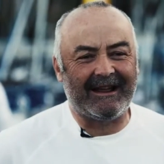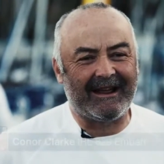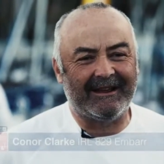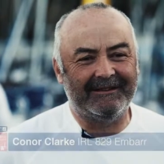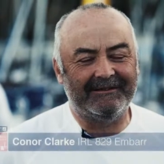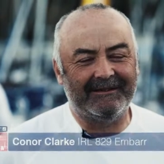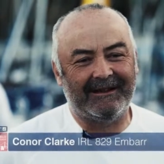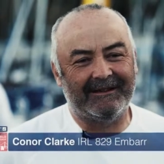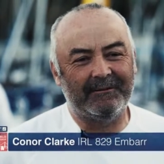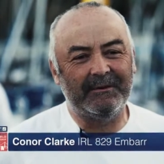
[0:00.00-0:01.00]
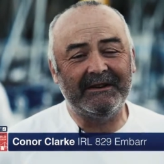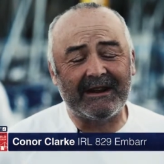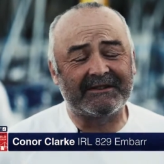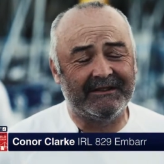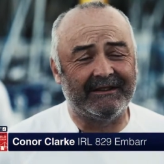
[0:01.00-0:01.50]
Uh, we
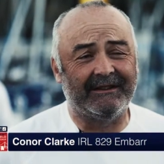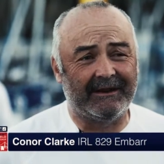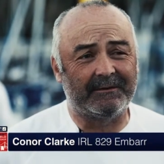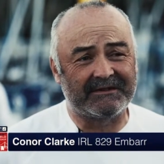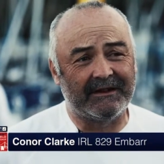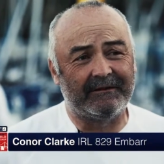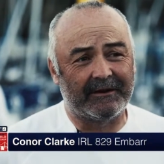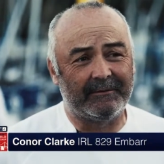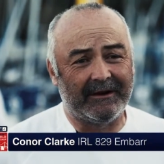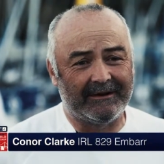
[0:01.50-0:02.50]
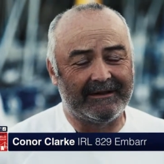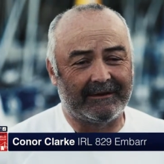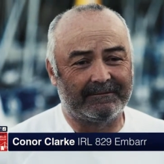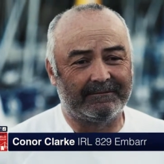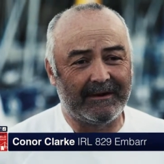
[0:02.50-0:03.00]
actually didn't think we sailed very well in
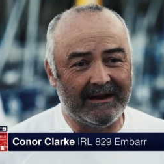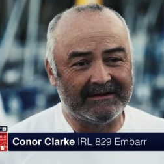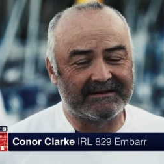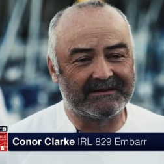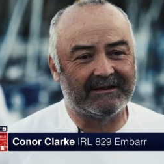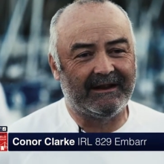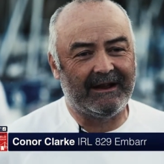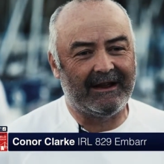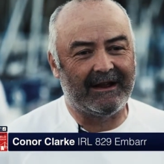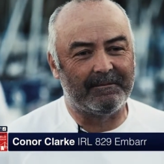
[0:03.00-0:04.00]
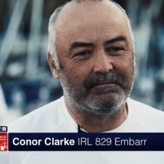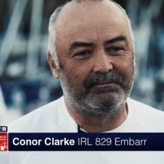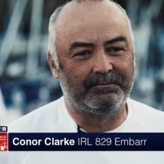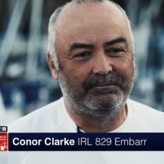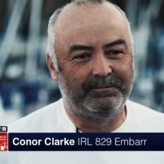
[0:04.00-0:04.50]
that race,
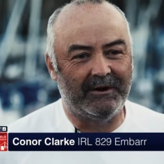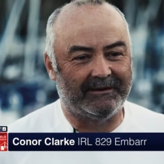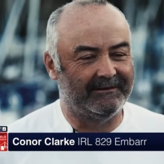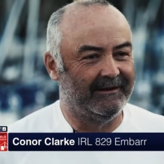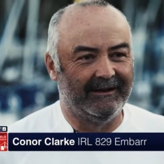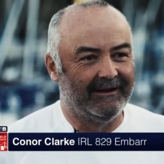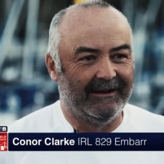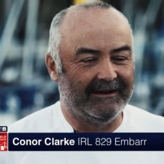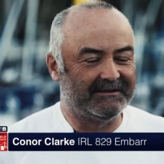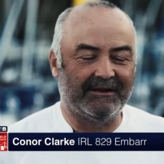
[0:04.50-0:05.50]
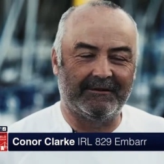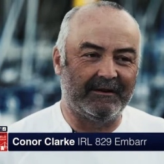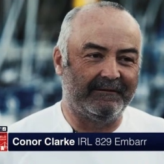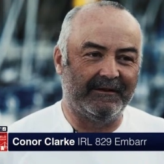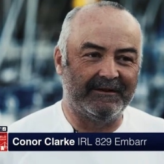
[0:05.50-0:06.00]
um, but it's still a
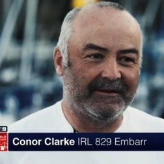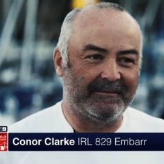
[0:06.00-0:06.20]
great feeling to